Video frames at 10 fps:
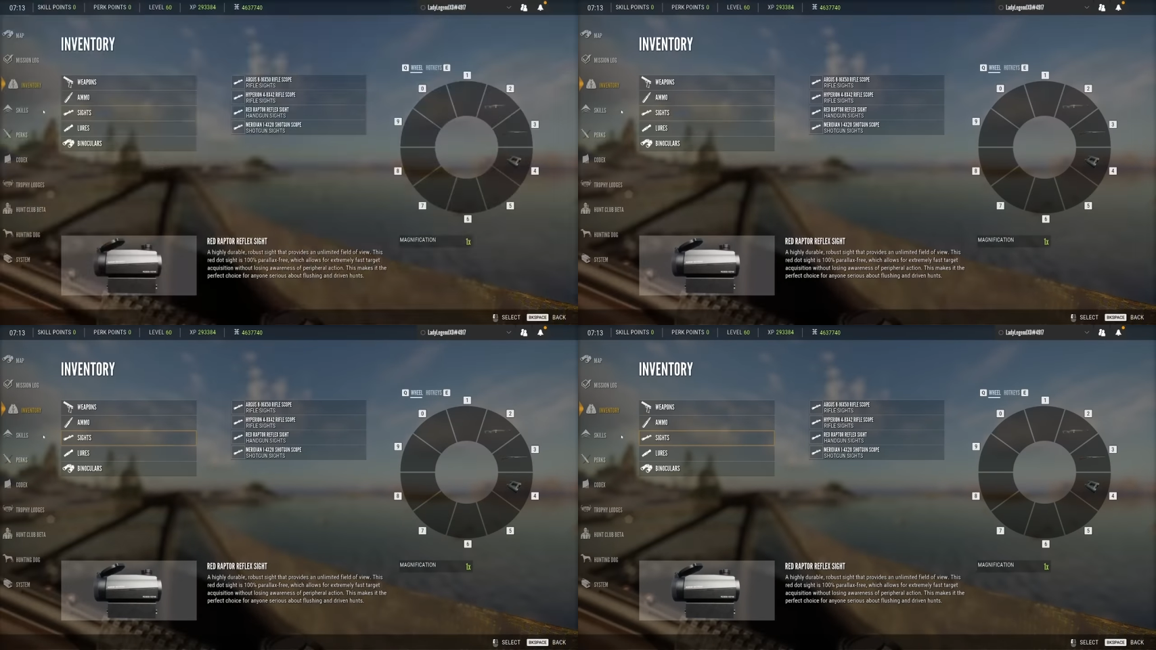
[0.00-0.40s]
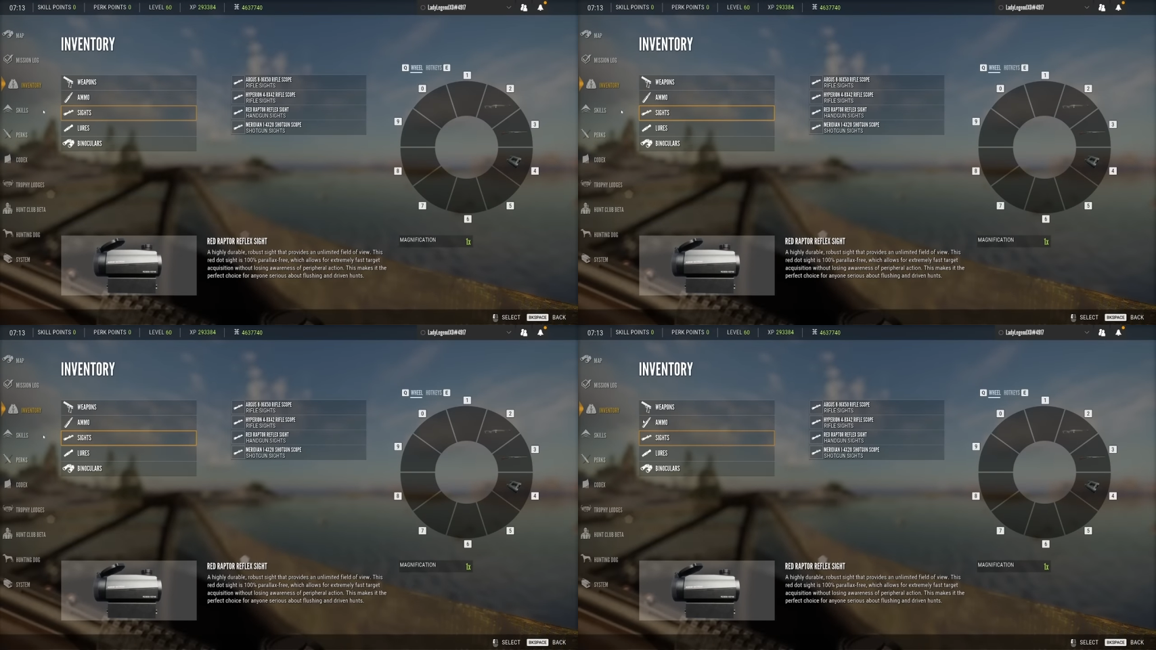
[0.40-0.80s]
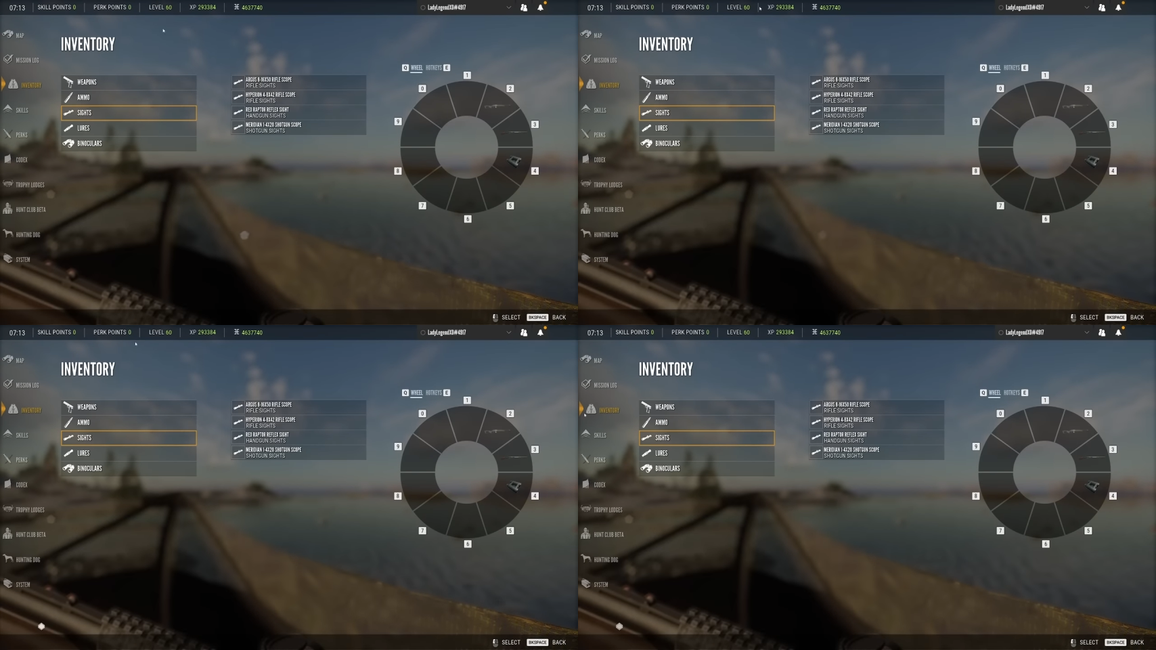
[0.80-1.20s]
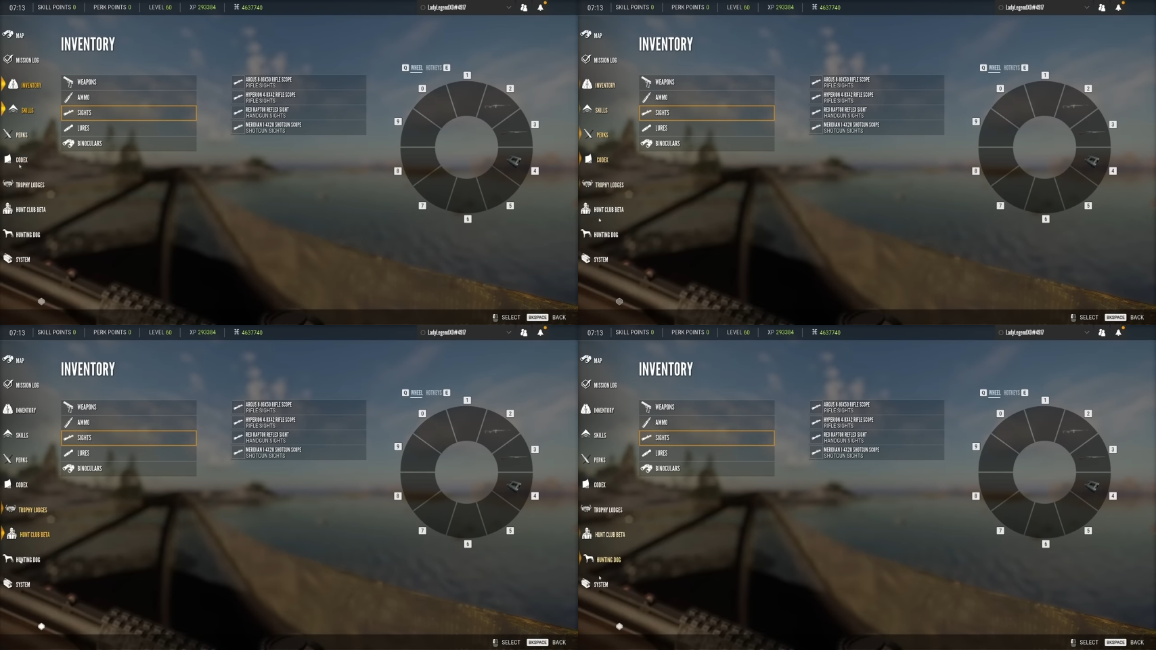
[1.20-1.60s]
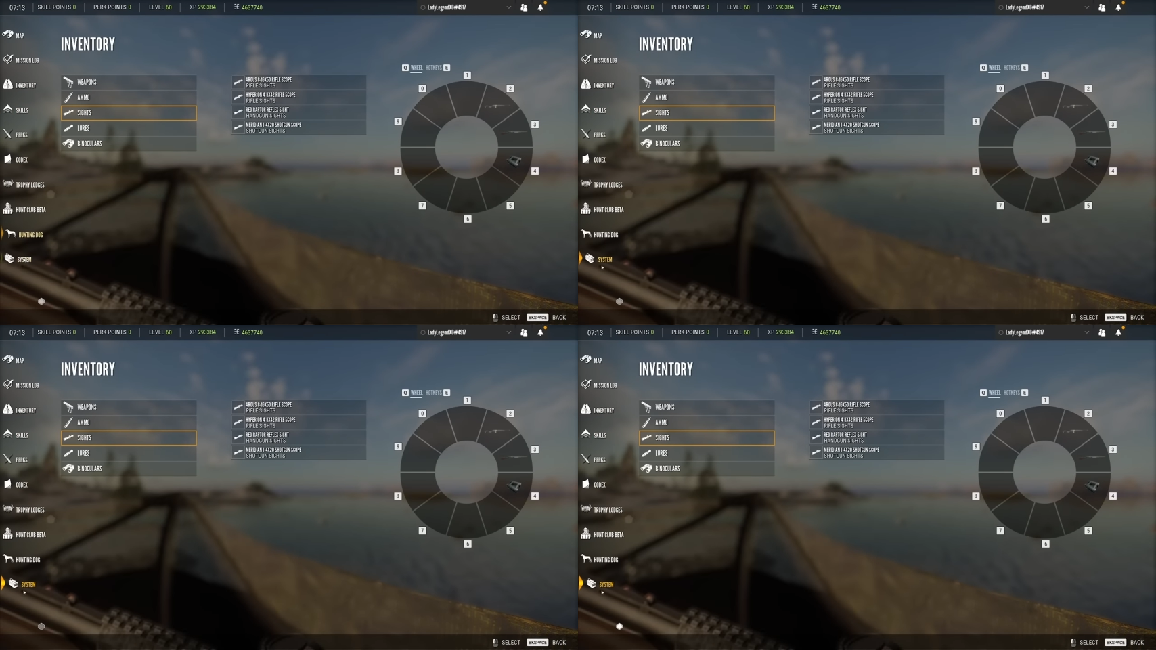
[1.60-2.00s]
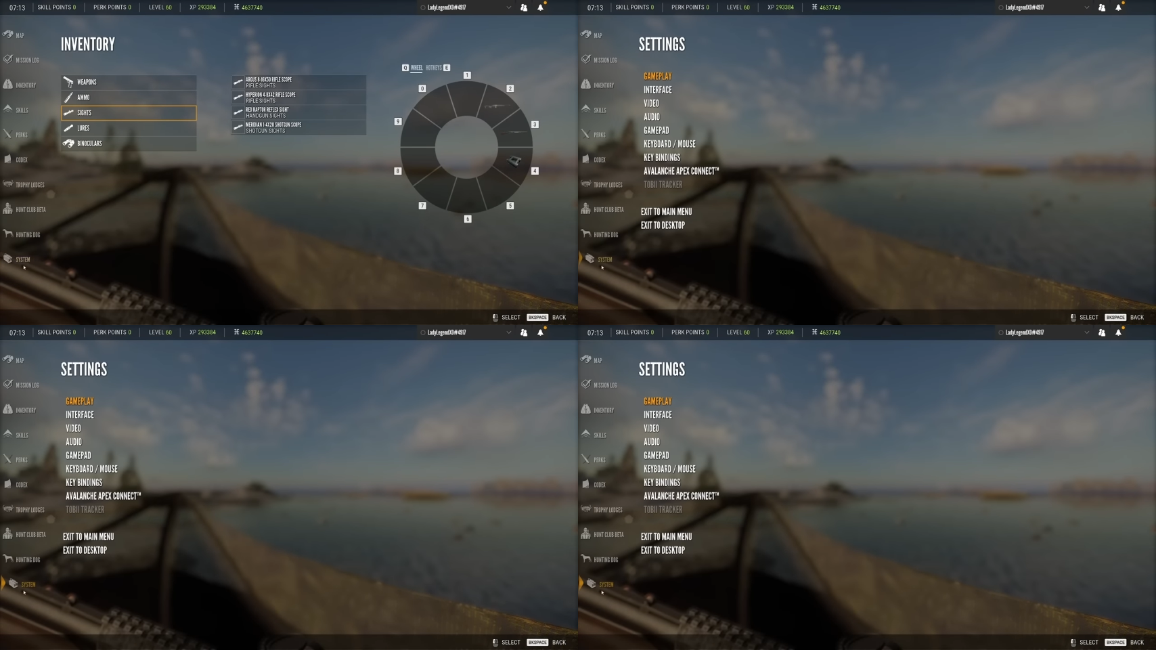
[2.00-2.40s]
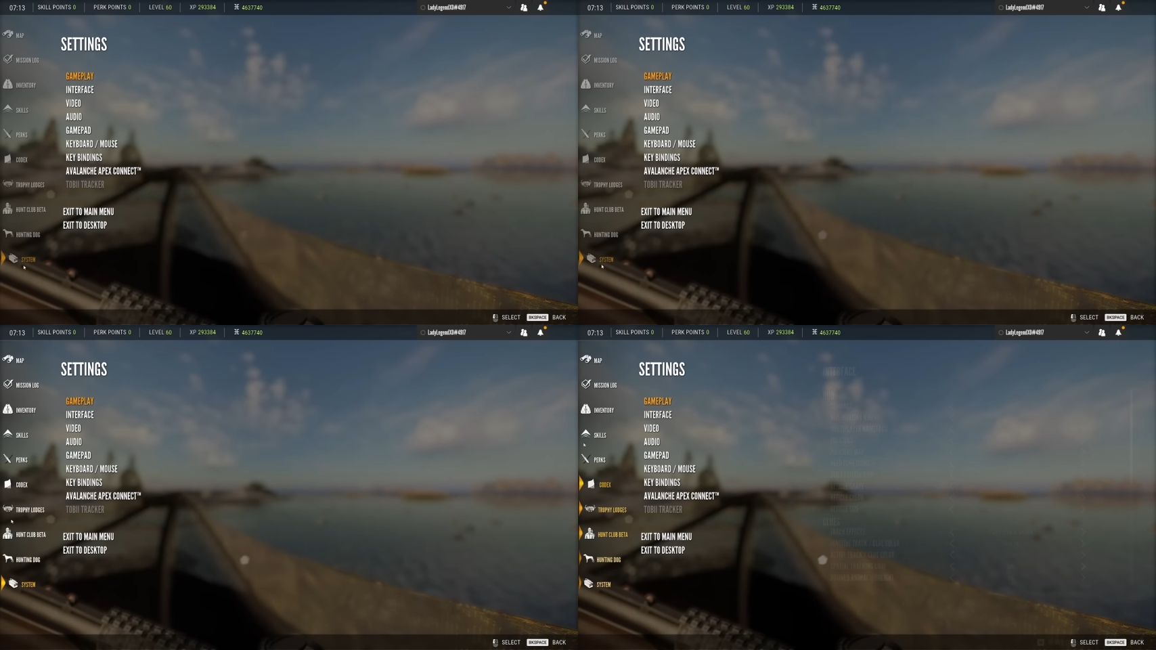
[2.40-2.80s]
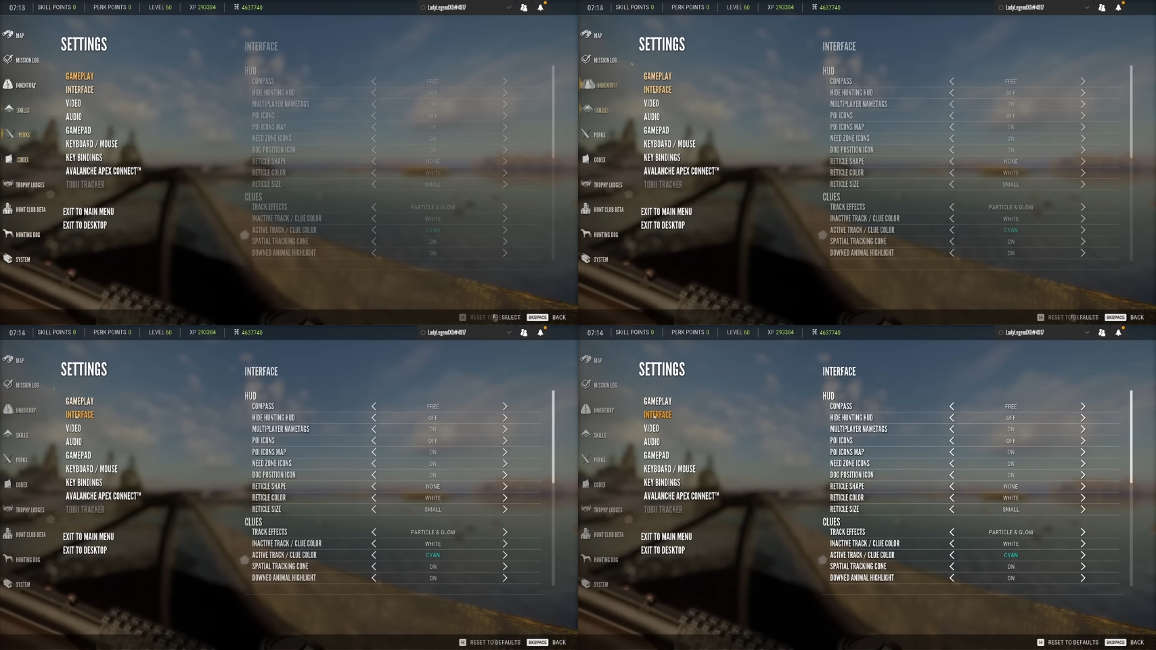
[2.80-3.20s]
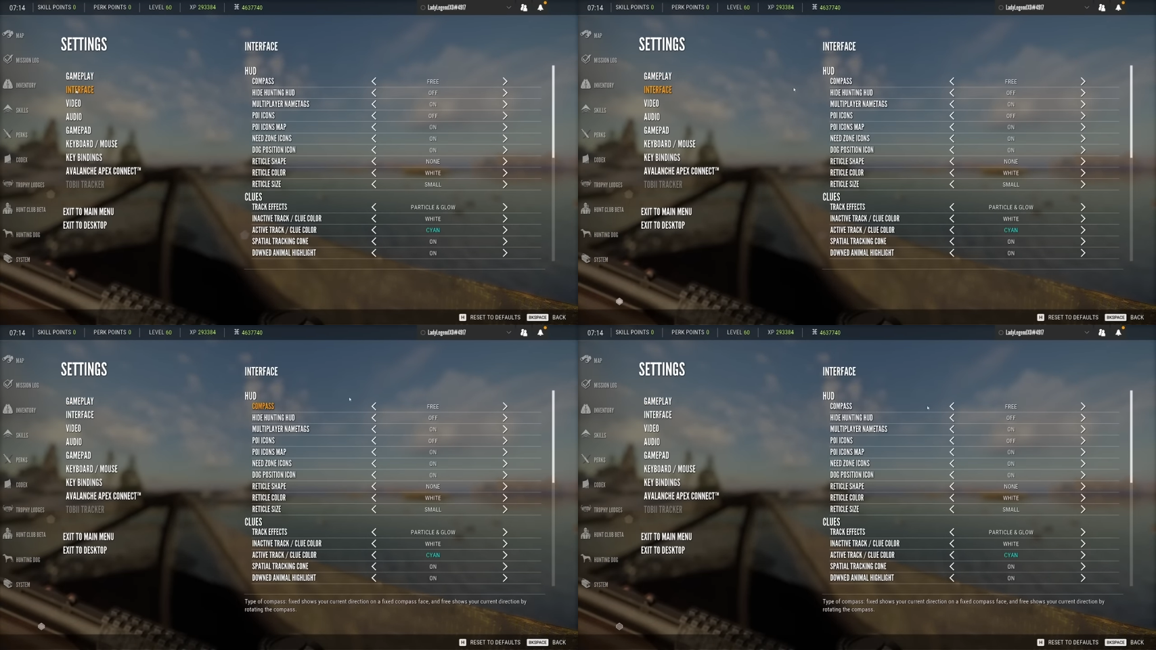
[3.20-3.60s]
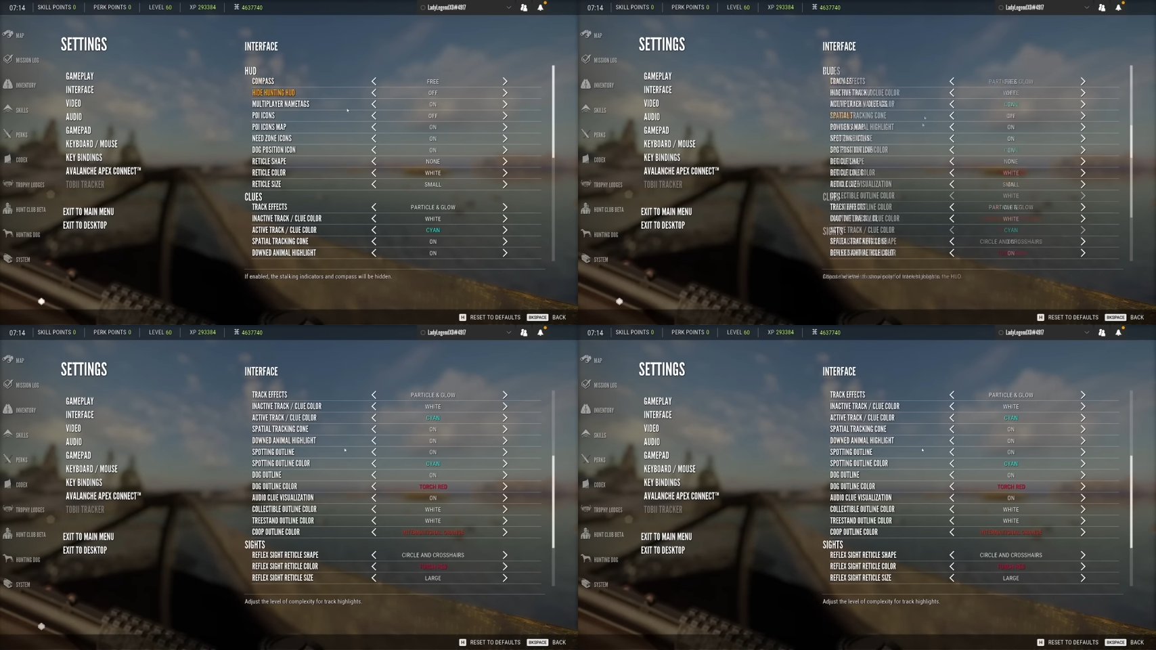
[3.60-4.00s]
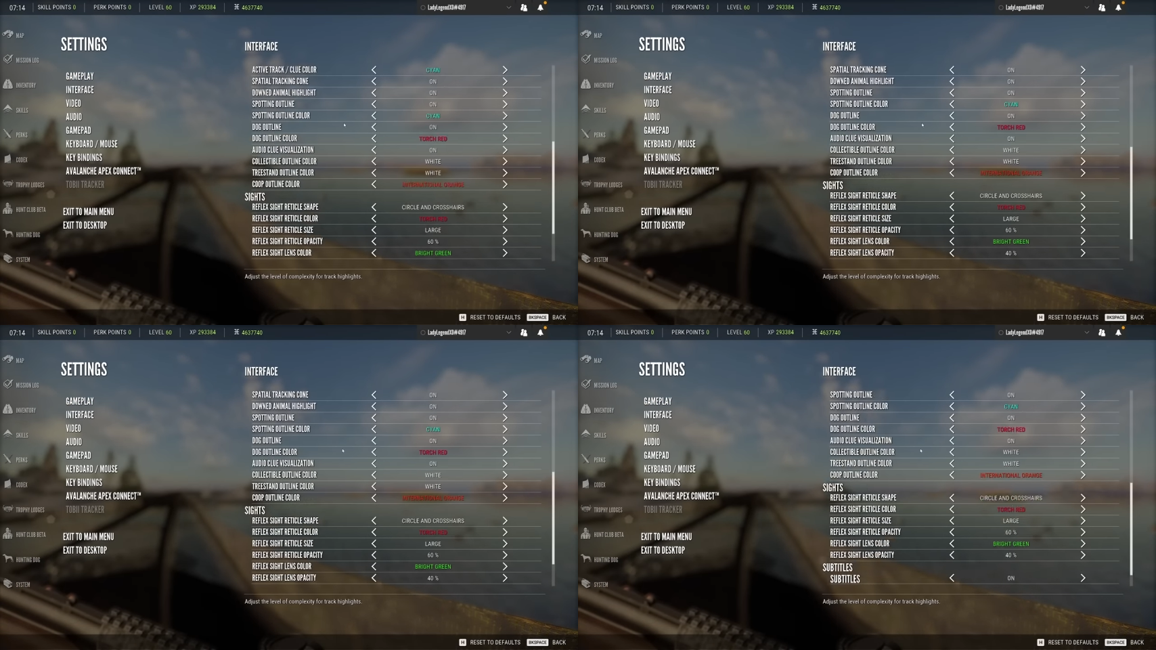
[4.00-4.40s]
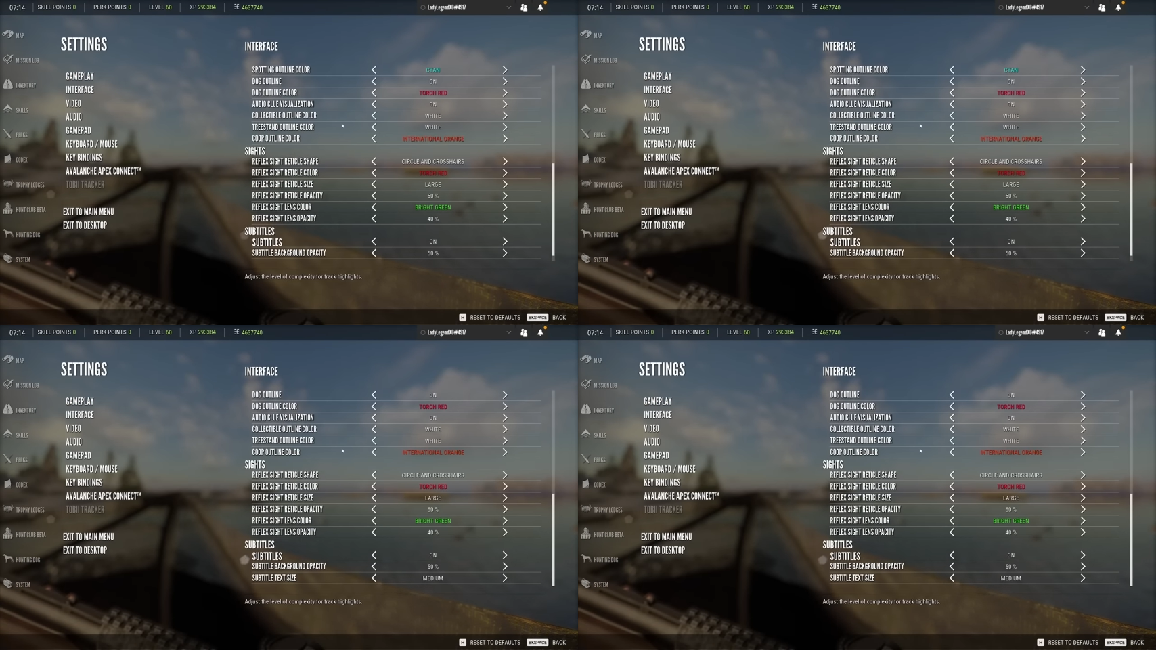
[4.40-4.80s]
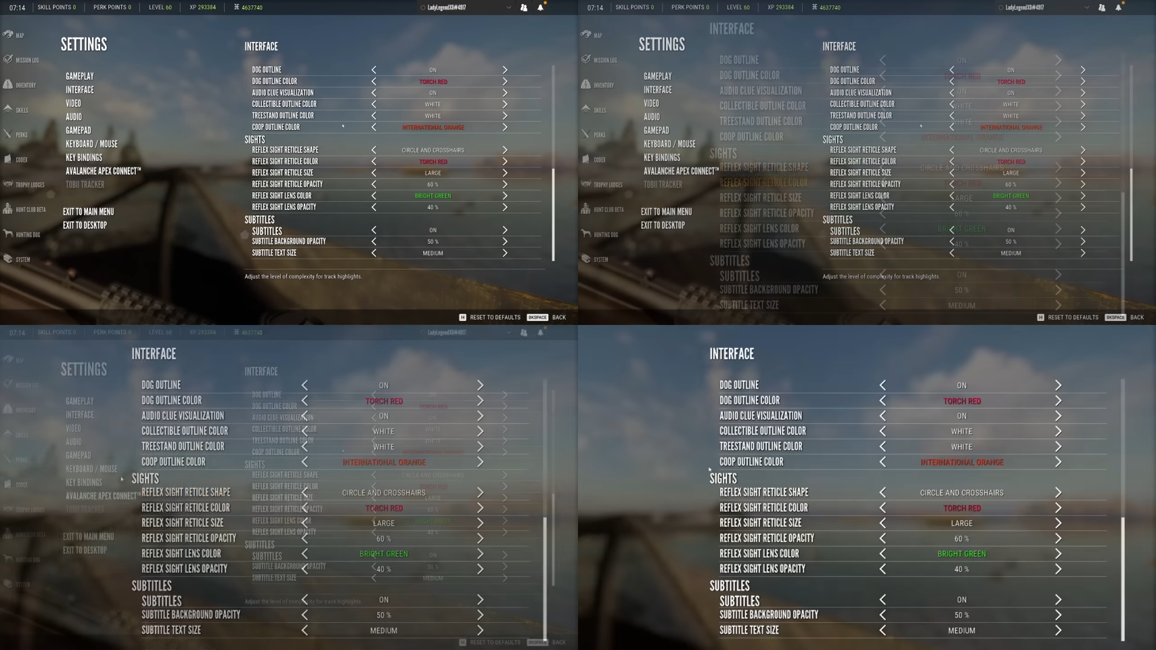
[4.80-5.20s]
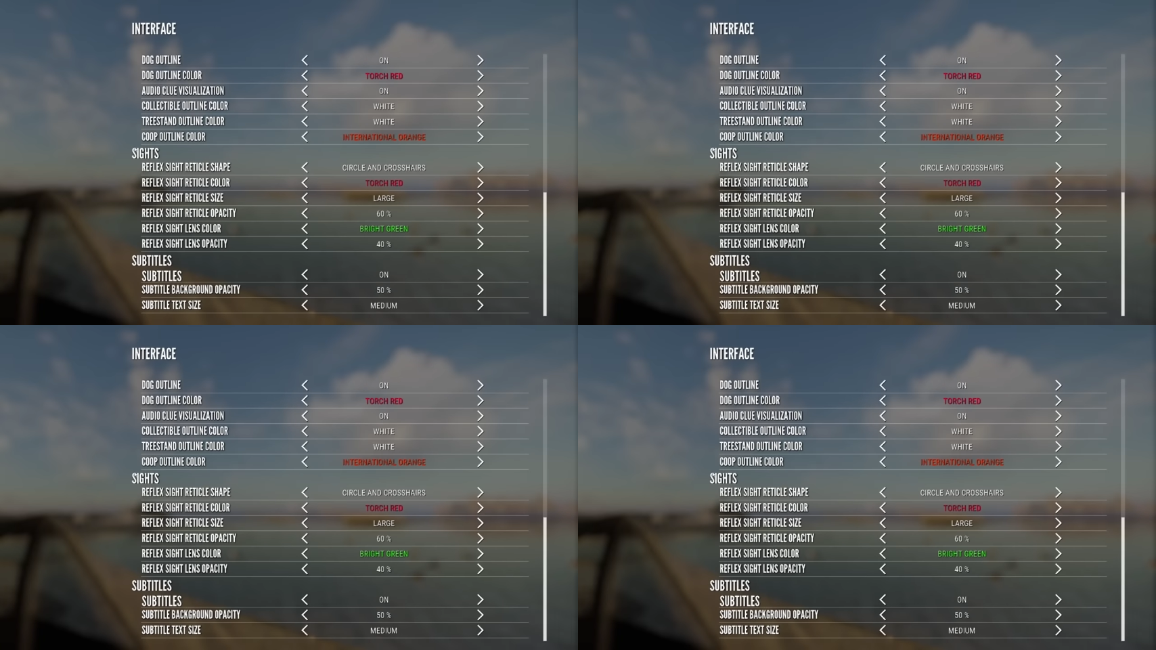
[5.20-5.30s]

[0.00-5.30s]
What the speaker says: (no speaker visible)